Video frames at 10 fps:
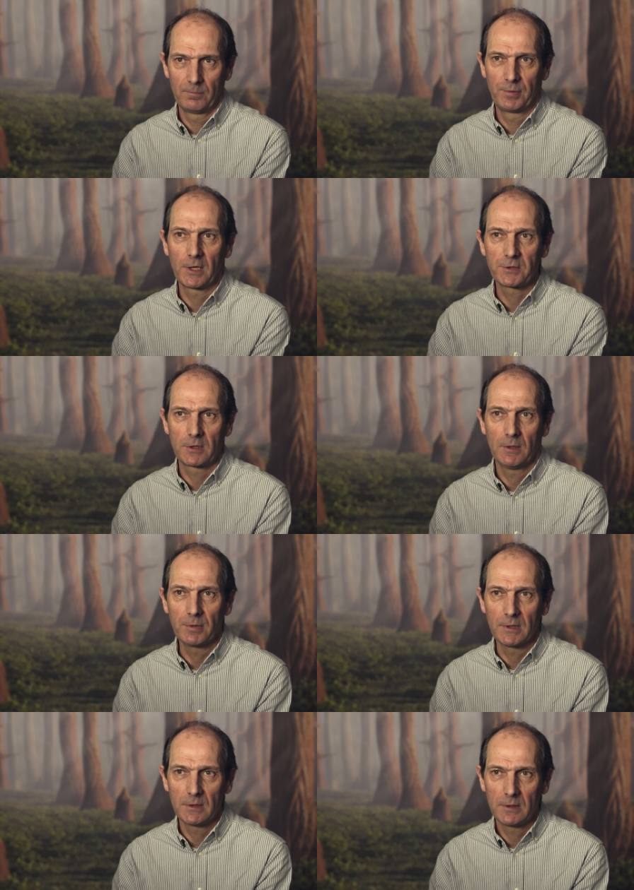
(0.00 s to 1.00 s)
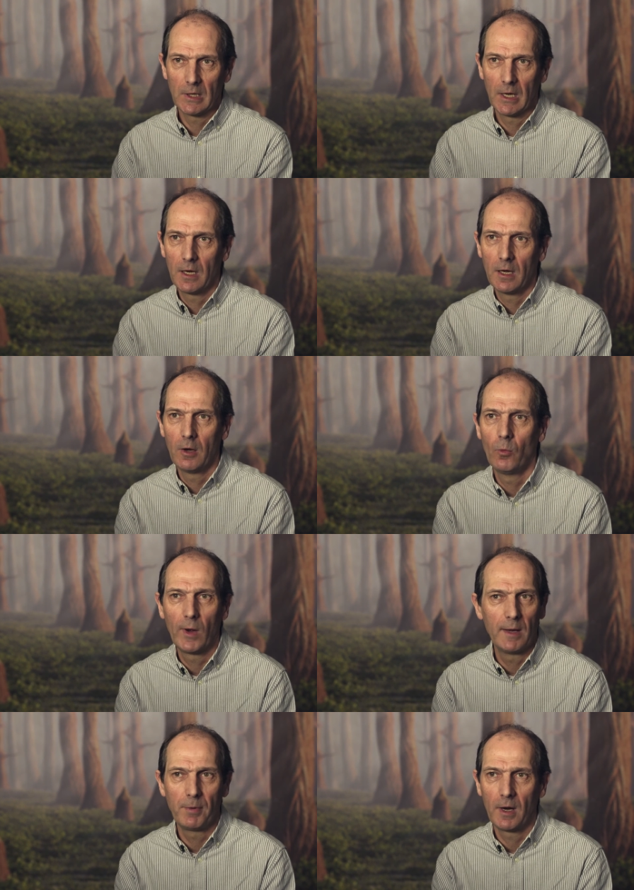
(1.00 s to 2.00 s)
production company, uh,
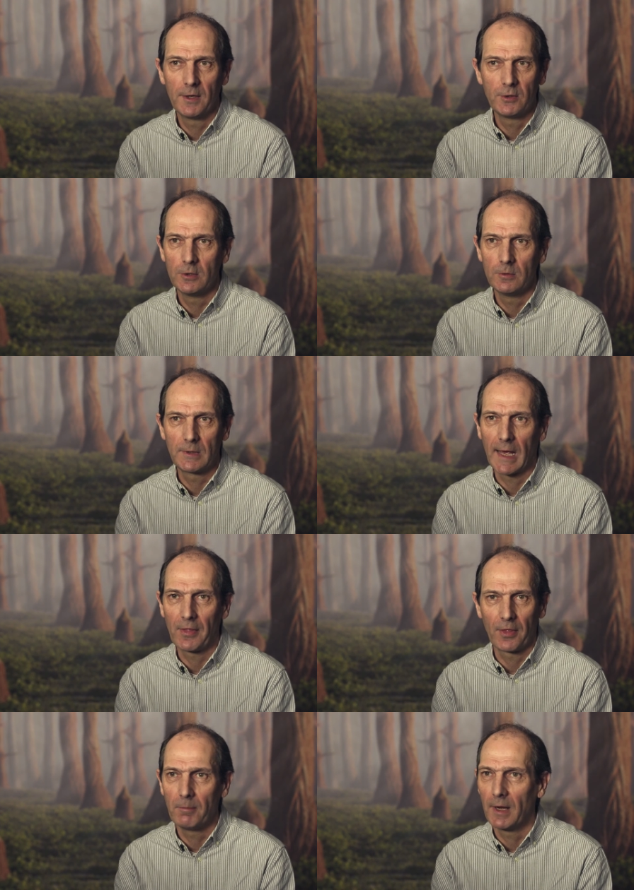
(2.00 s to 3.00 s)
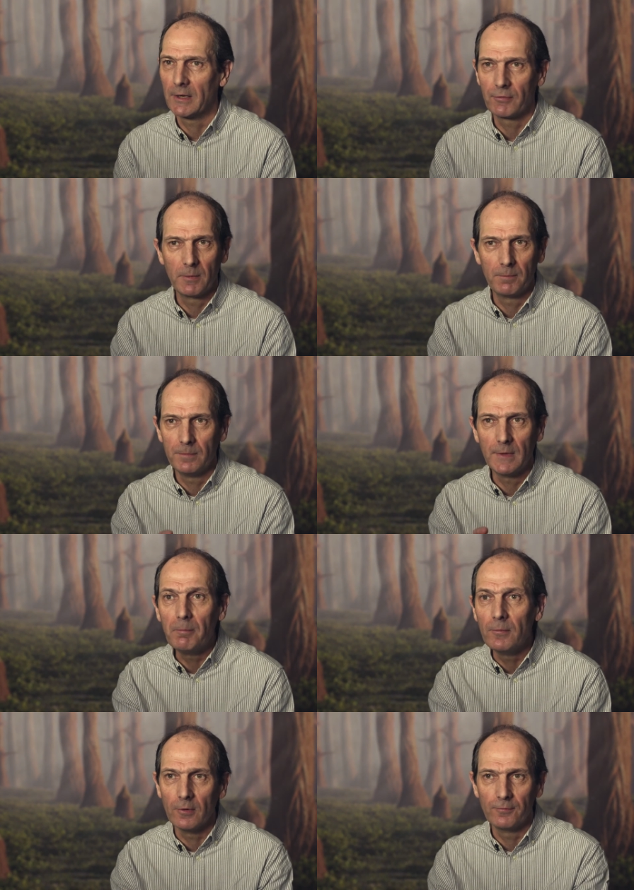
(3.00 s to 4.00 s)
whereby you gather the money from a
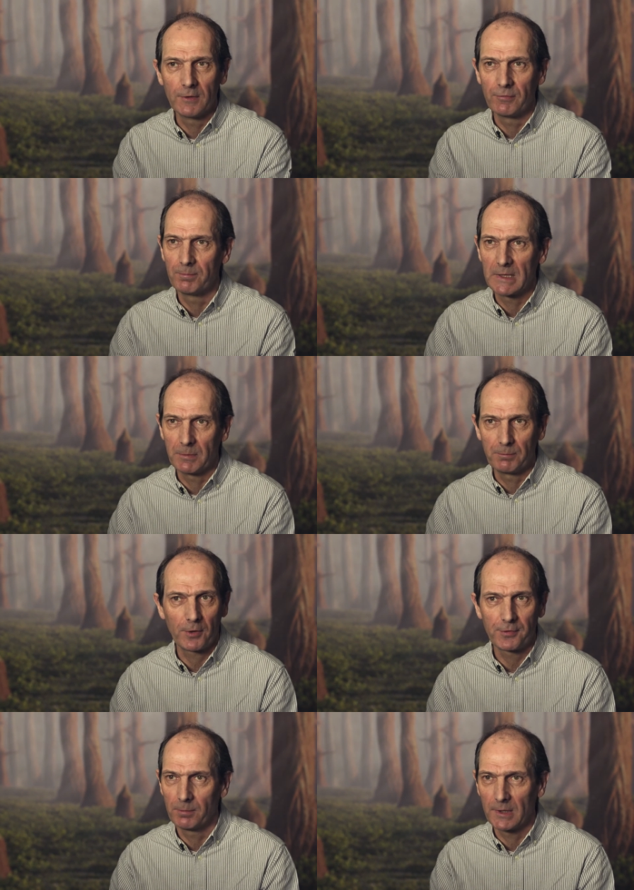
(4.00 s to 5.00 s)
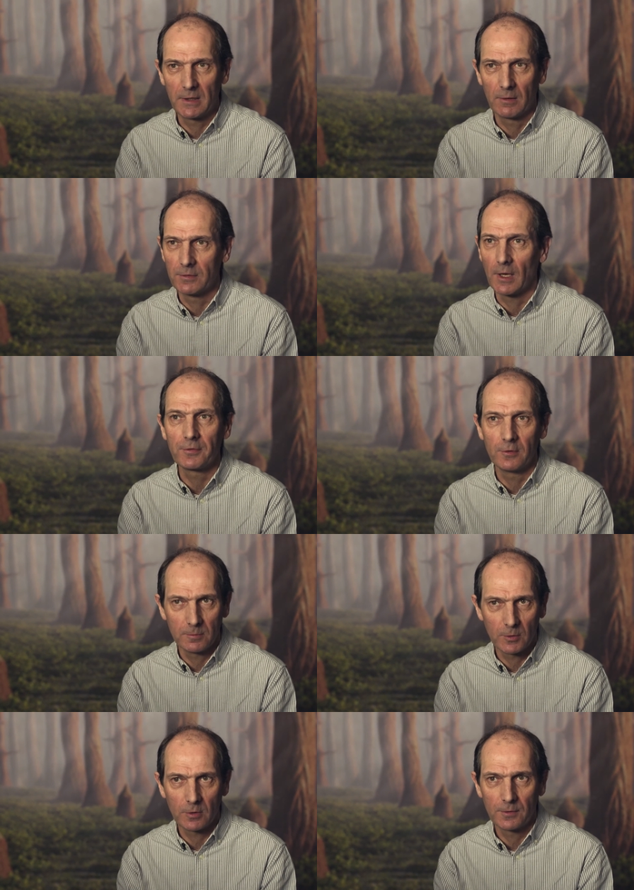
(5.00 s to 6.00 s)
number of different people, possibly you know a dozen or
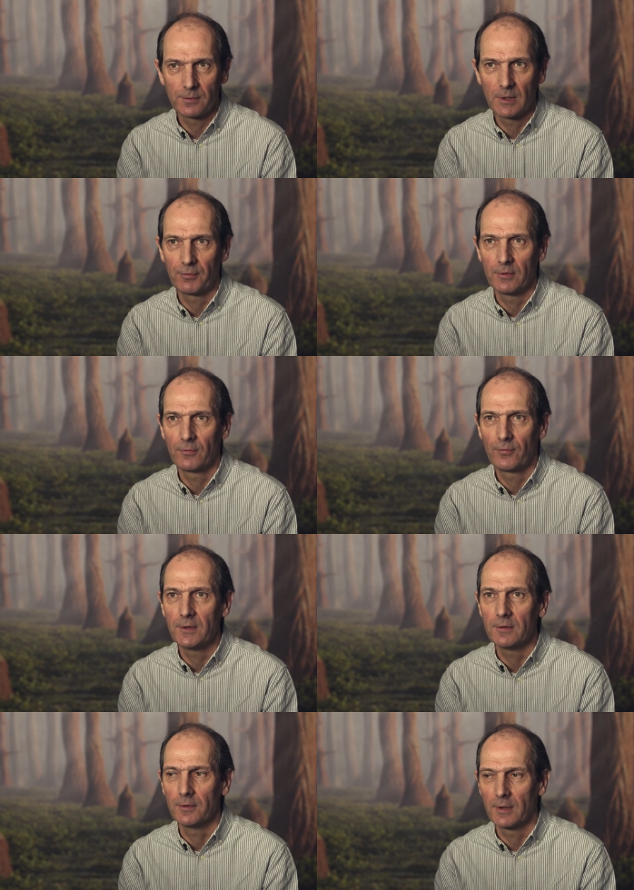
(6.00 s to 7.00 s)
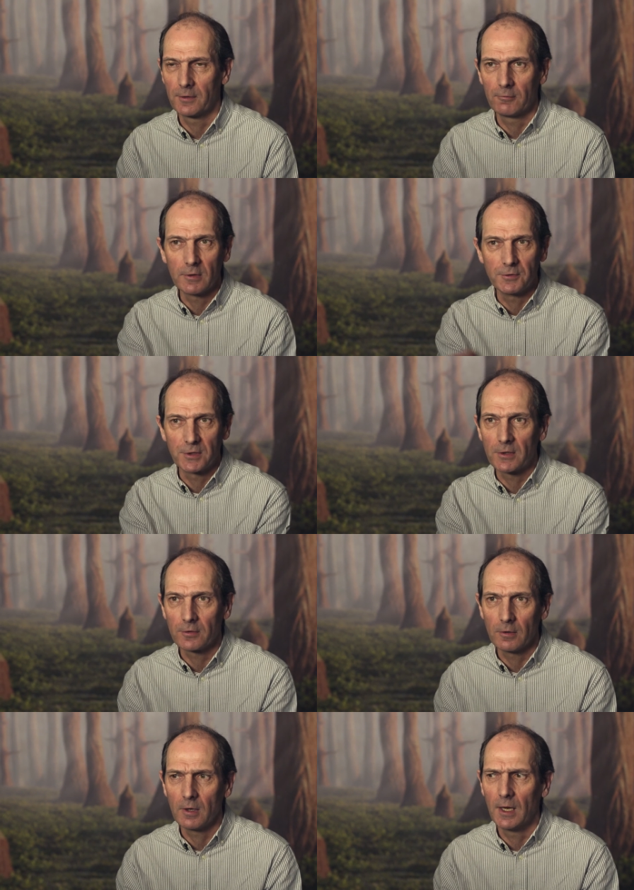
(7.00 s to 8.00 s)
more different funders, and it's a real
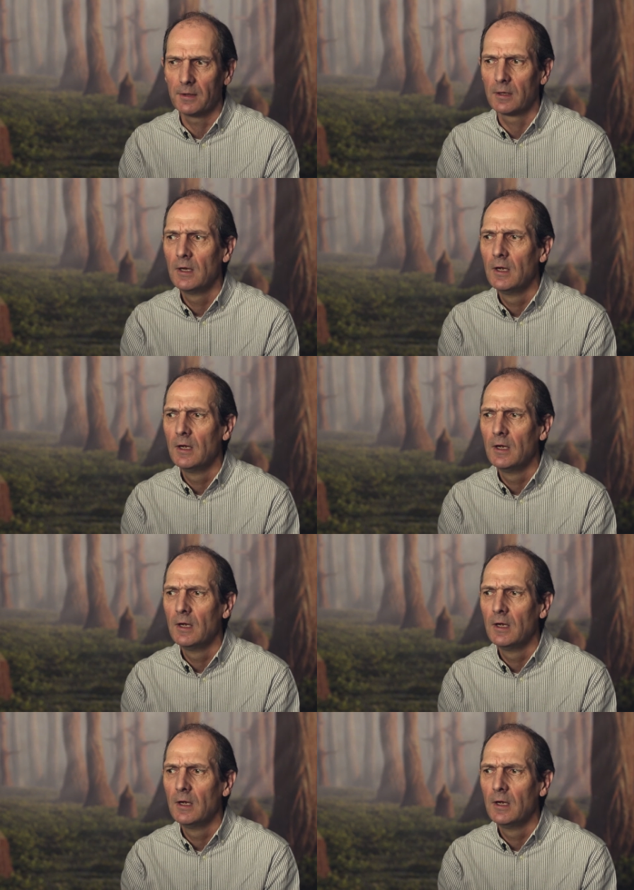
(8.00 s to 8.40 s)
jigsaw. And